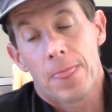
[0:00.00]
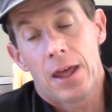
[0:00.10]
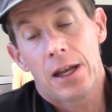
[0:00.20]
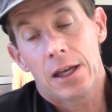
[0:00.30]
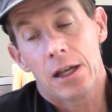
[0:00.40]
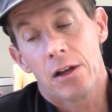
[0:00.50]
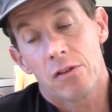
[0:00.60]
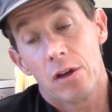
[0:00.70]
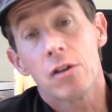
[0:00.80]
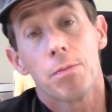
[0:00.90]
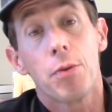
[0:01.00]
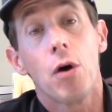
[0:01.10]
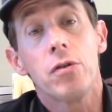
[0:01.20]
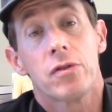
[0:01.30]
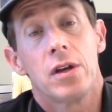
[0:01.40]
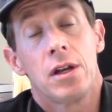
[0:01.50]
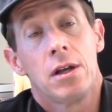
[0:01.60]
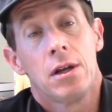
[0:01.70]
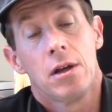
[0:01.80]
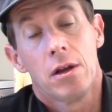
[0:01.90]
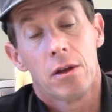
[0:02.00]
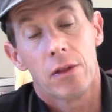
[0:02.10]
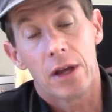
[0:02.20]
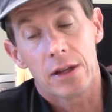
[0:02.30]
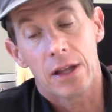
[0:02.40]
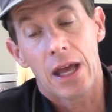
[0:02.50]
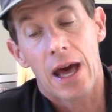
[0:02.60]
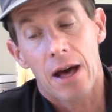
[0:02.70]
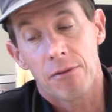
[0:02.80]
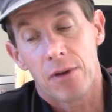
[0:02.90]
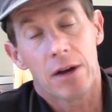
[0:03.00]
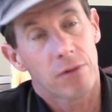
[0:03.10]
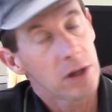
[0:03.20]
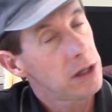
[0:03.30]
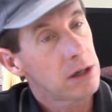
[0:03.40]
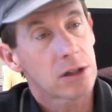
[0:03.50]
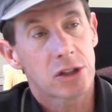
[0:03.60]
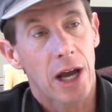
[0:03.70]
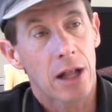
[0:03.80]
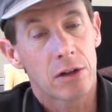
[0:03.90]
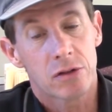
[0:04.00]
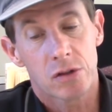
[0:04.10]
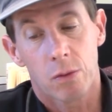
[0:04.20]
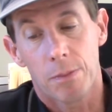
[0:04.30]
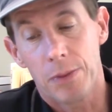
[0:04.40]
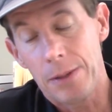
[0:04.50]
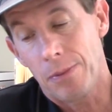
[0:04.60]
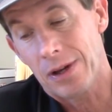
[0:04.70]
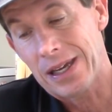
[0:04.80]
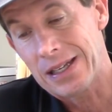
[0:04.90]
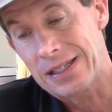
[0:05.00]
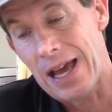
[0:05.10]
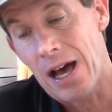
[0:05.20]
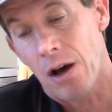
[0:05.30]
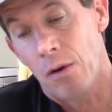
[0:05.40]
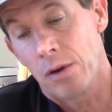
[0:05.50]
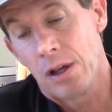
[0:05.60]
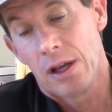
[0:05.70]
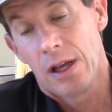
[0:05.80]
And again, it's posted that they have every year challenges where people get down